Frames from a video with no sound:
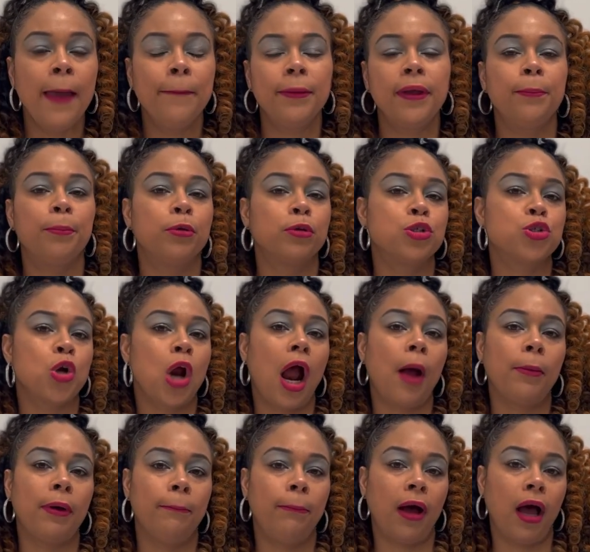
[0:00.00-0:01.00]
People
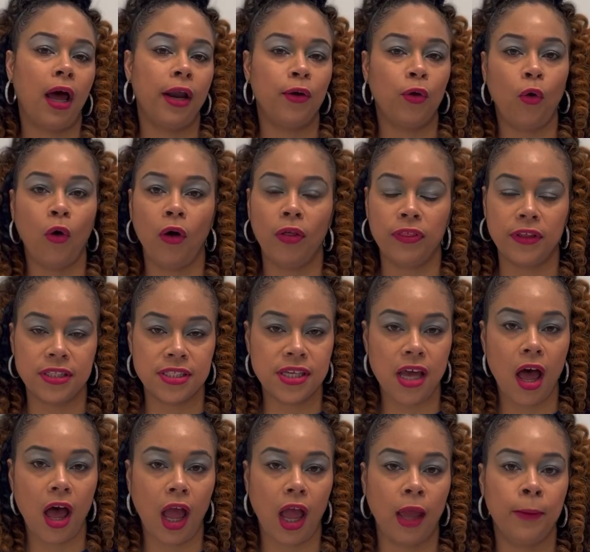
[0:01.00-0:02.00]
trauma bond all the
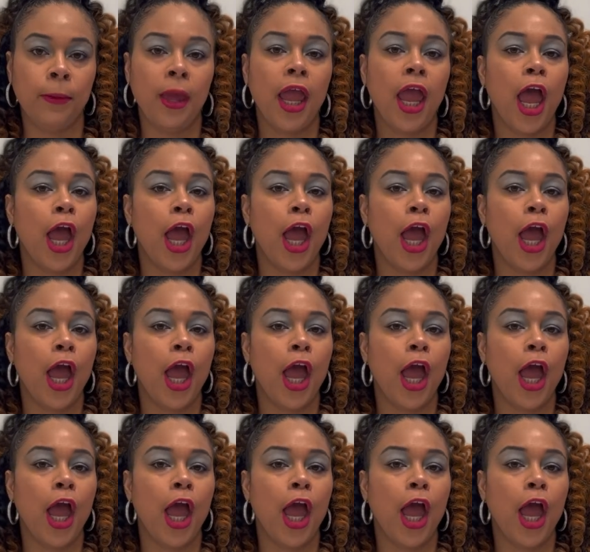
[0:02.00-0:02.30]
time,